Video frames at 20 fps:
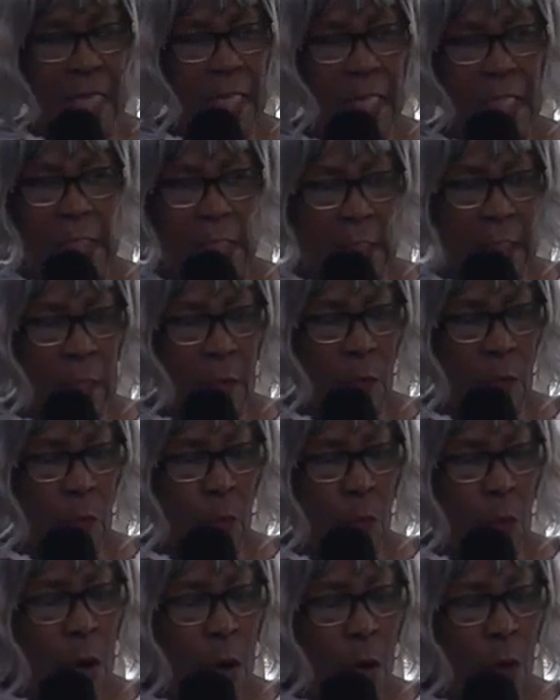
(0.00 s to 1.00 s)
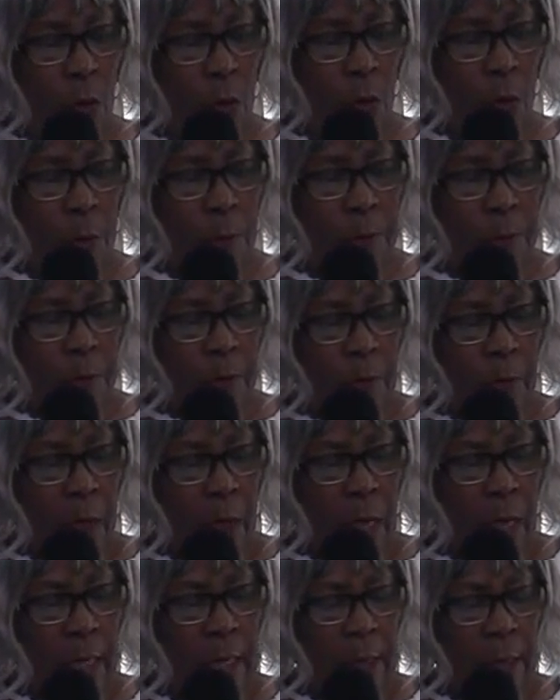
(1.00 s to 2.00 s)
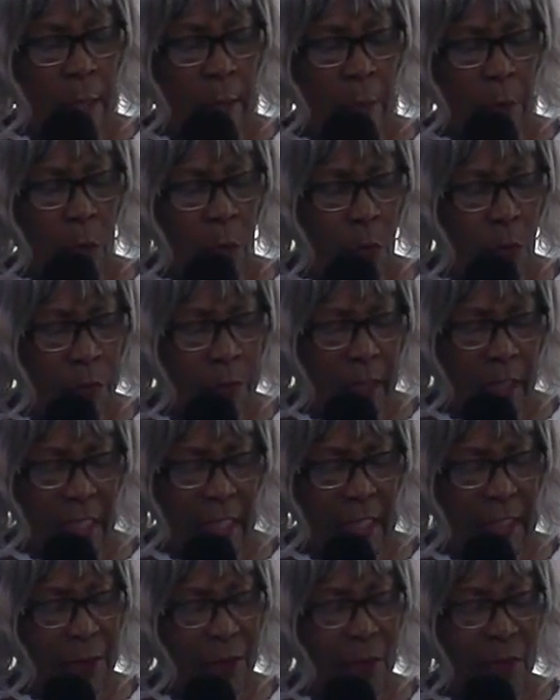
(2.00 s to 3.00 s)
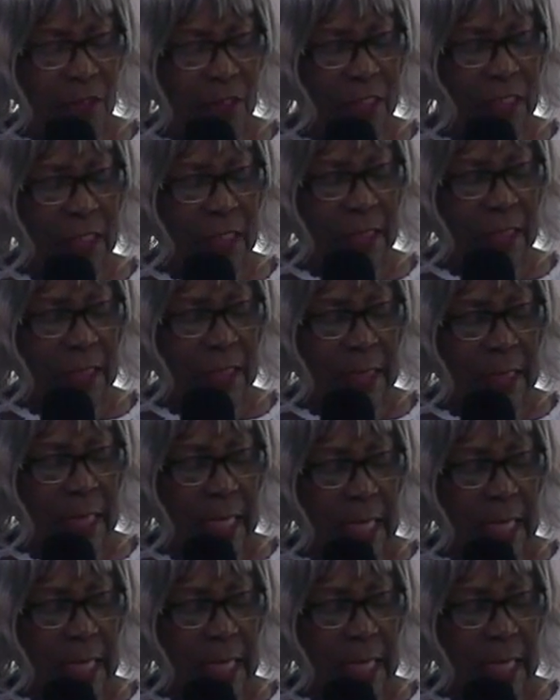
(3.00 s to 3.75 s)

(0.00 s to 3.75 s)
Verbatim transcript: They said, Woe! Who thank you, Jesus?